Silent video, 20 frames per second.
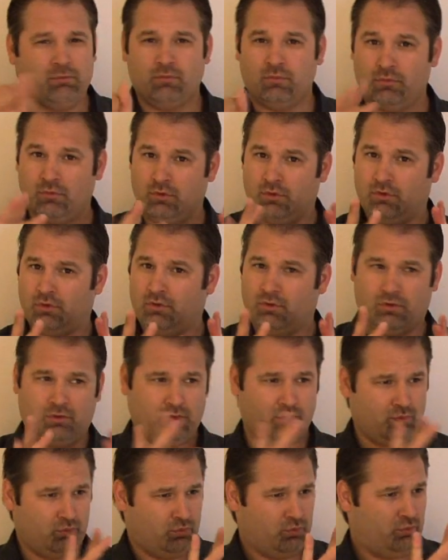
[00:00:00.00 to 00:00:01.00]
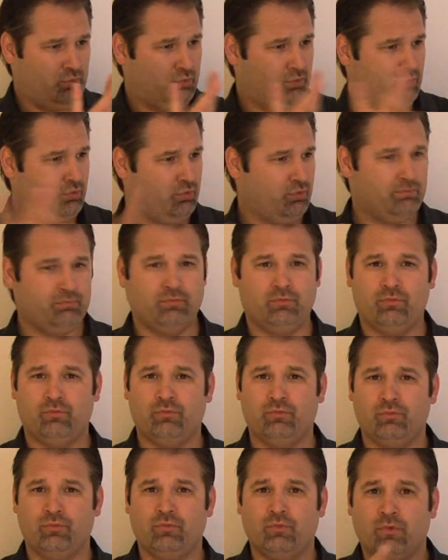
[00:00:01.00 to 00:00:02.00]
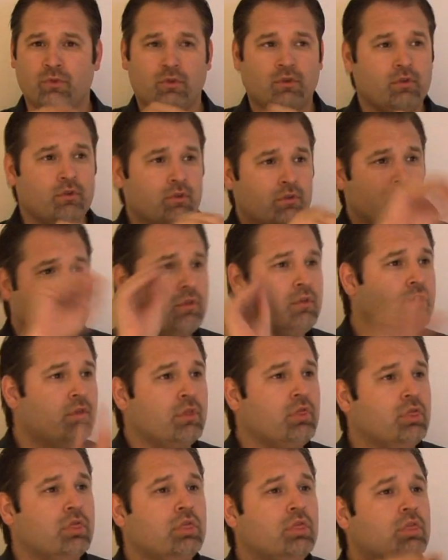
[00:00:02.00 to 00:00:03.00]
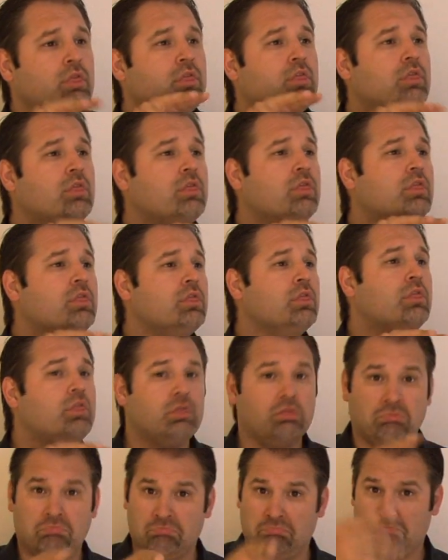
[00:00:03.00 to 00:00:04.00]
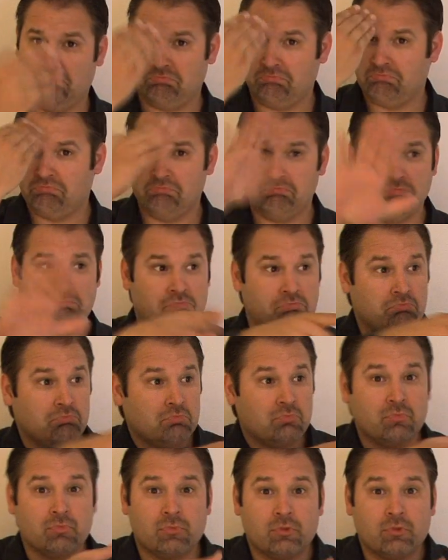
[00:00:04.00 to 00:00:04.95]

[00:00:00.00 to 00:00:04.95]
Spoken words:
It's very impersonal. You send something on the internet and look forward to a reply